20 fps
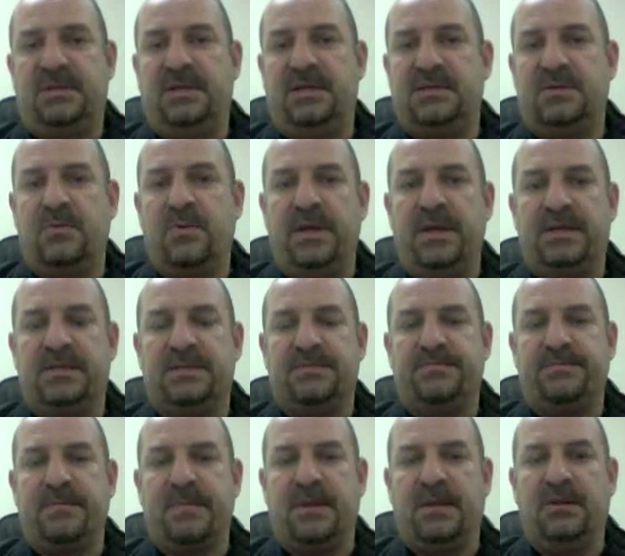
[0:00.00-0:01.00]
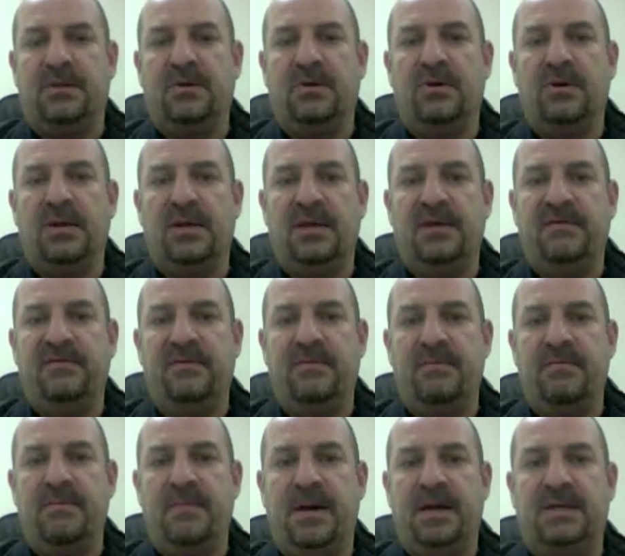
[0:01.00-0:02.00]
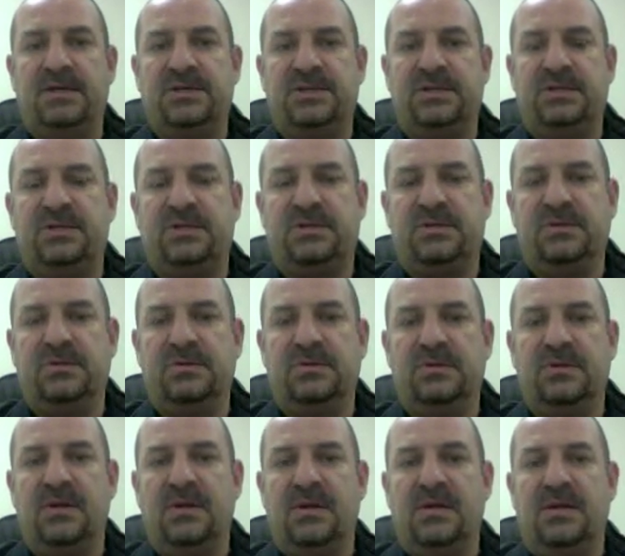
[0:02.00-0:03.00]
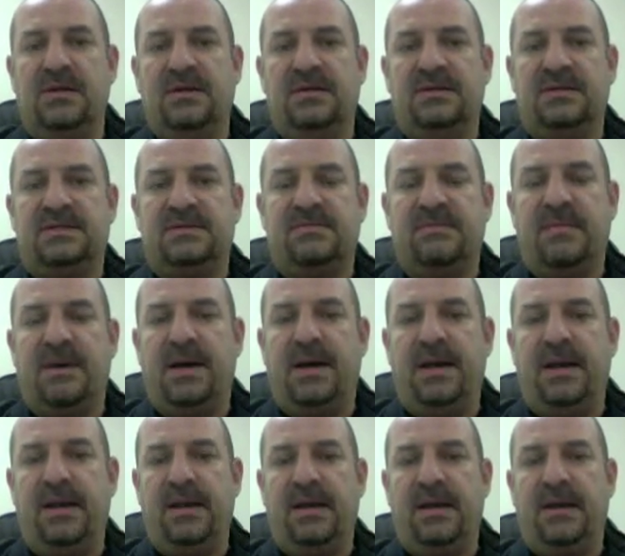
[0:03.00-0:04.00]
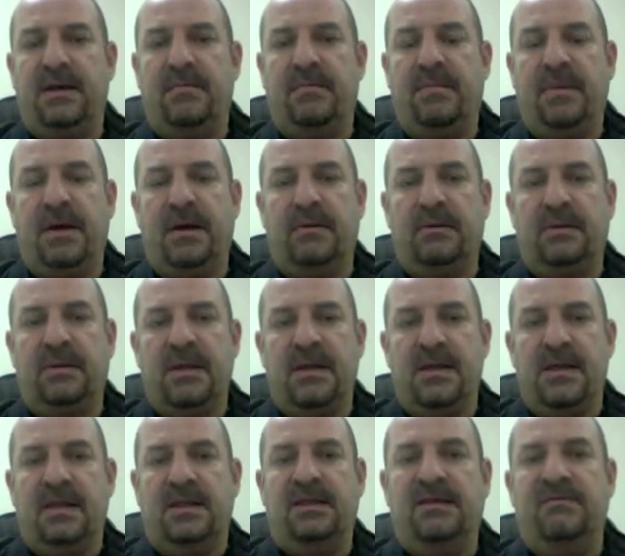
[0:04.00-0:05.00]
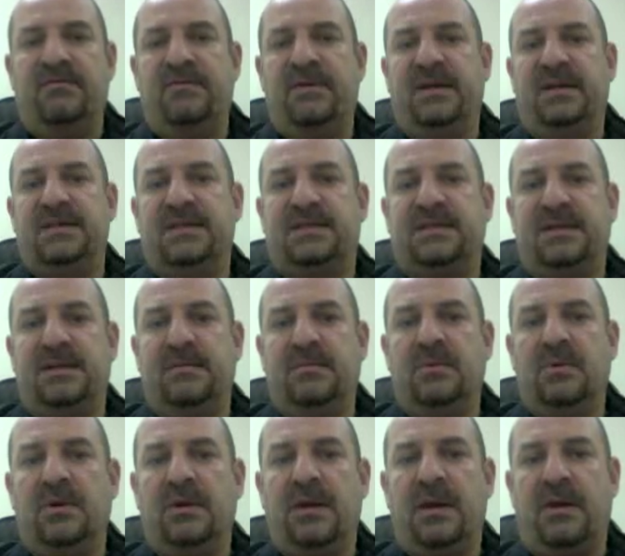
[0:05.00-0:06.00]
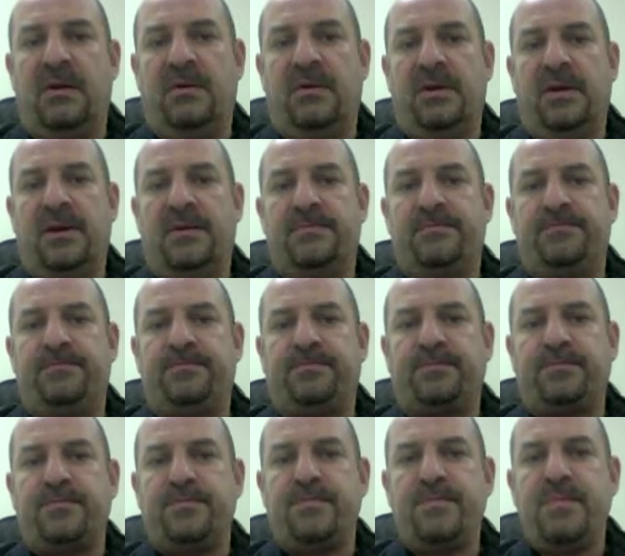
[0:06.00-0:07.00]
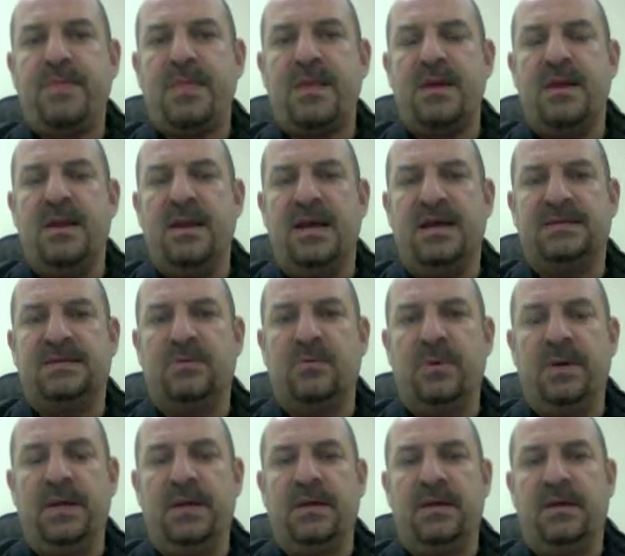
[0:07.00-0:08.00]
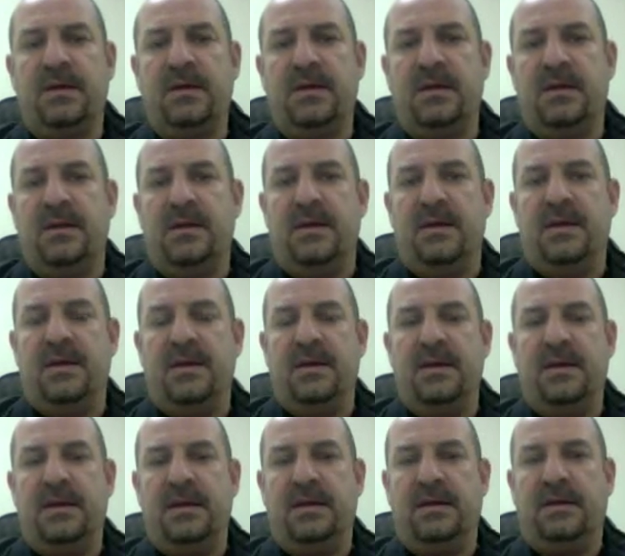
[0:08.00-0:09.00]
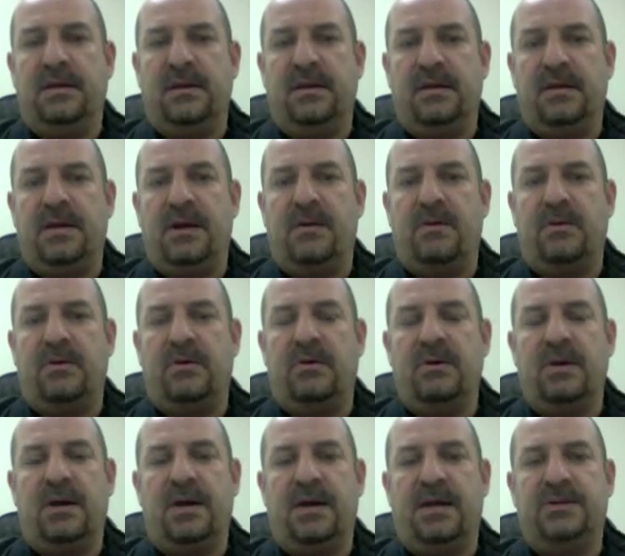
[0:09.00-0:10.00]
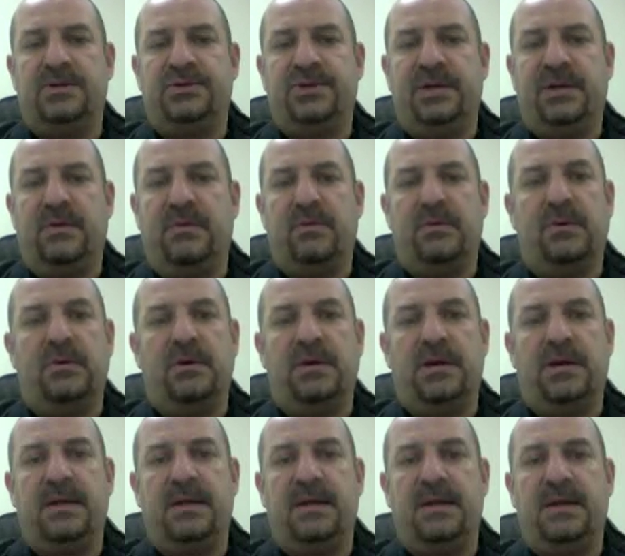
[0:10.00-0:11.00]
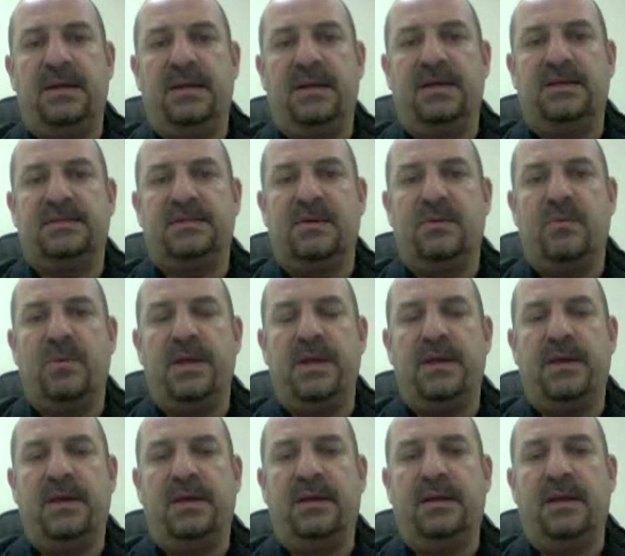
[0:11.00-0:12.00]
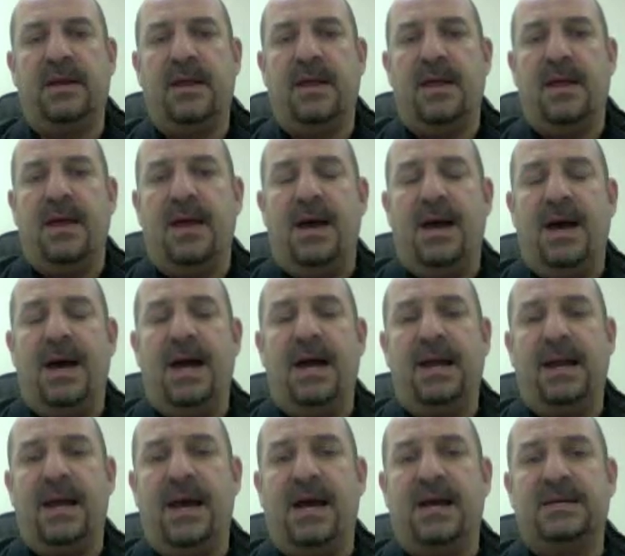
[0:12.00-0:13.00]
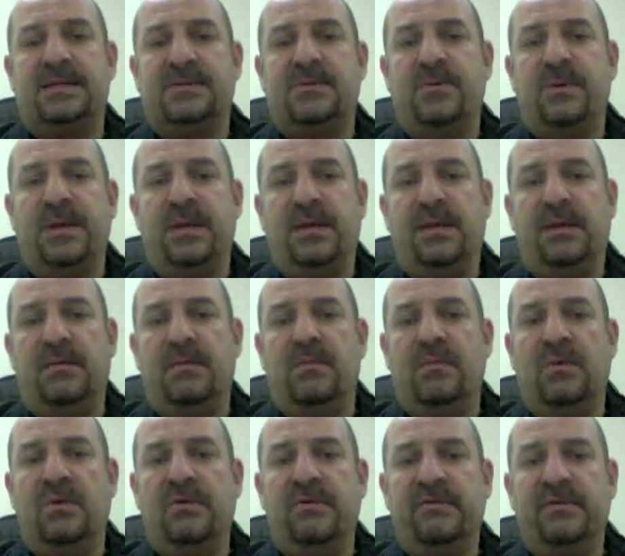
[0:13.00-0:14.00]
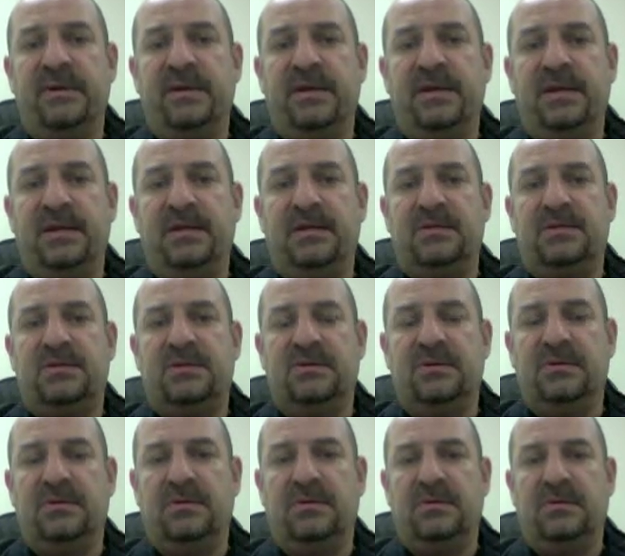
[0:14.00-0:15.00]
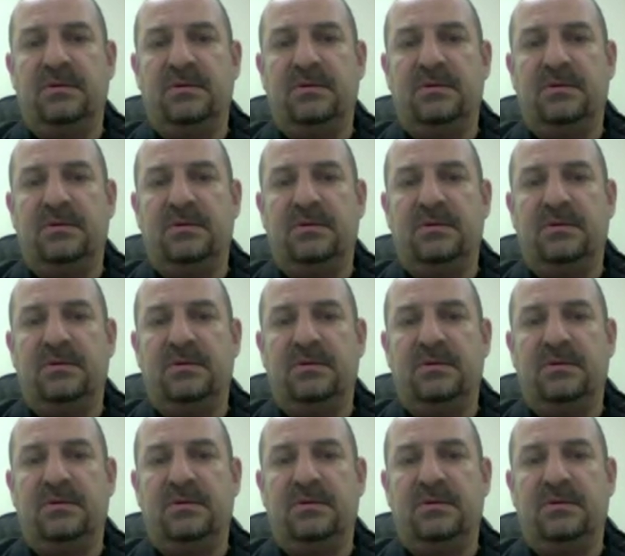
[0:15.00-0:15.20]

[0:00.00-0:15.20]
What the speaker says: this week don't give much to smile about. The events in Bulgaria last week, in our own country, in Aurora, last weekend. And as we move into